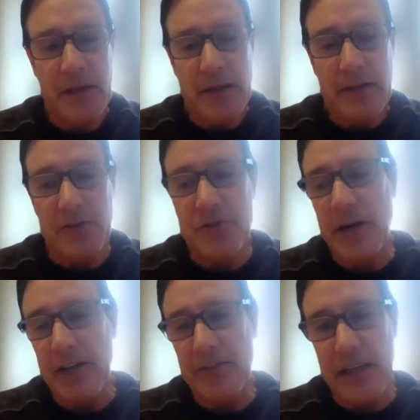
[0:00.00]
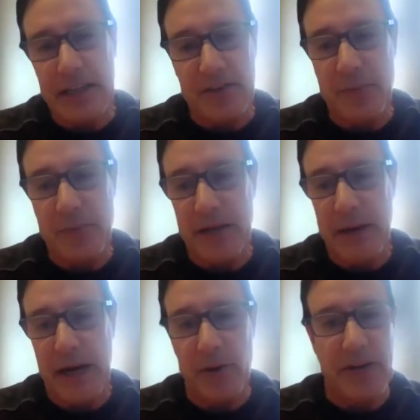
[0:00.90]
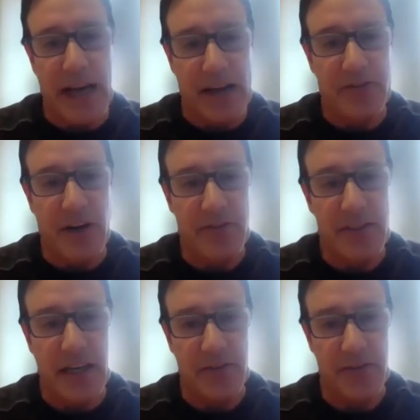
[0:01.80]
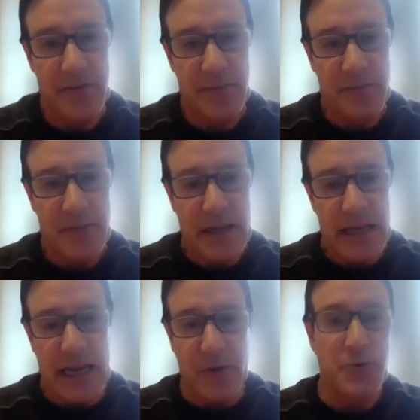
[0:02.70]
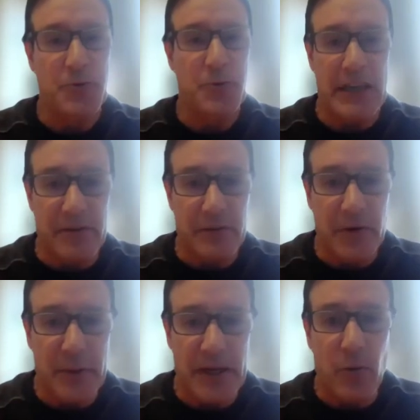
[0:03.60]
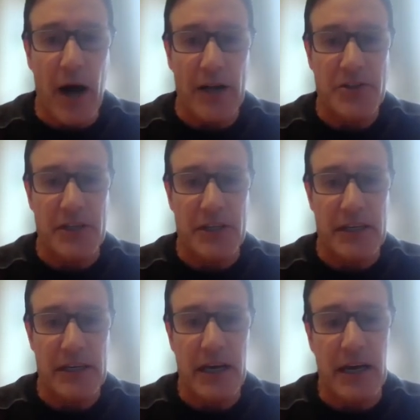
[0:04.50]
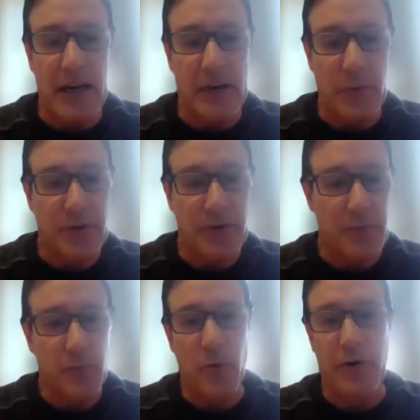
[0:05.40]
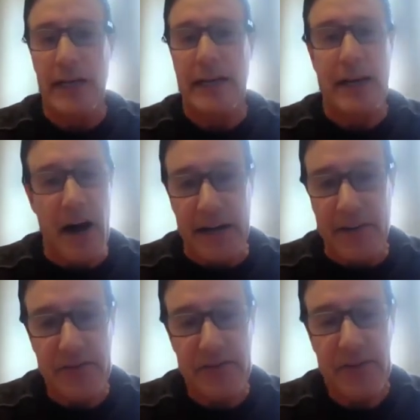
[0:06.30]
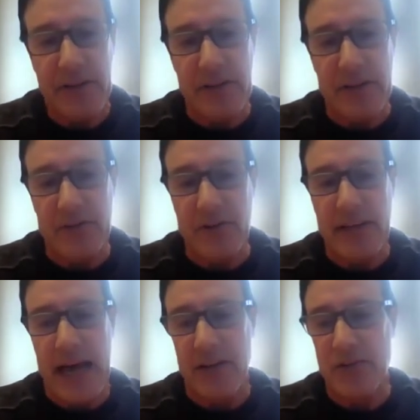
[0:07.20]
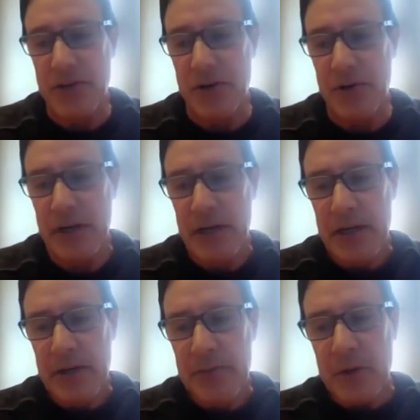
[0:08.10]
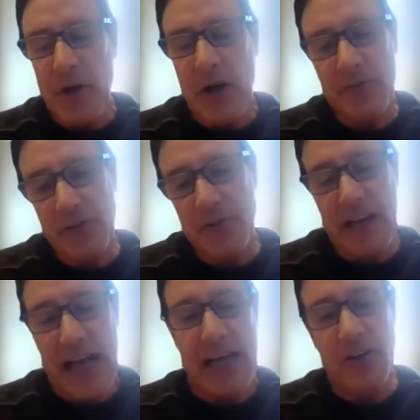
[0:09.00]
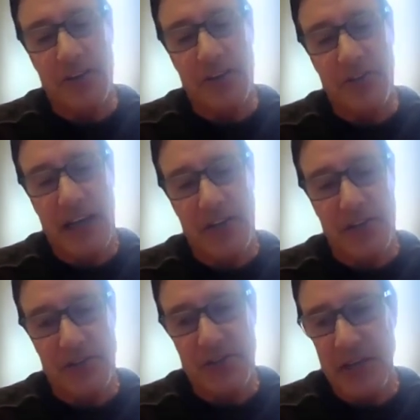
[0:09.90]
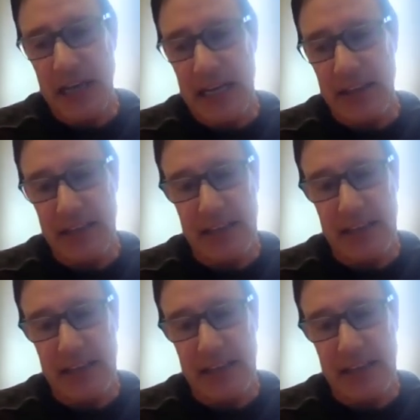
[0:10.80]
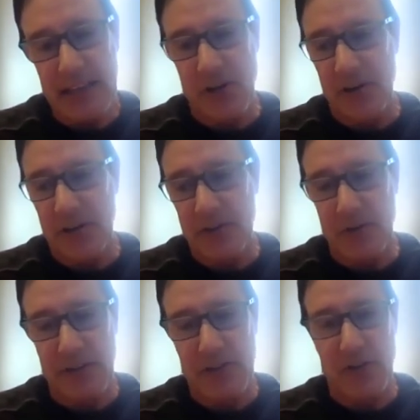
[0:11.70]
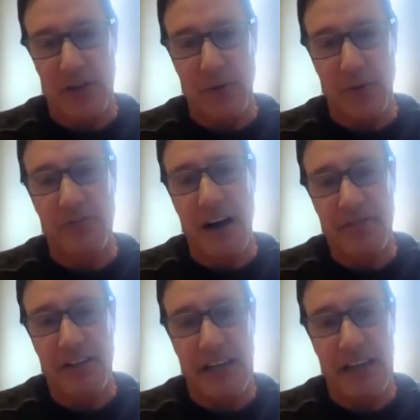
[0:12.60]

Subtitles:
these credits, getting these big payroll tax offsets, and there was really nobody watching. There weren't any audits and things like that. And so we also knew that they had all these agents, and I think these agents are starting to eventually move off the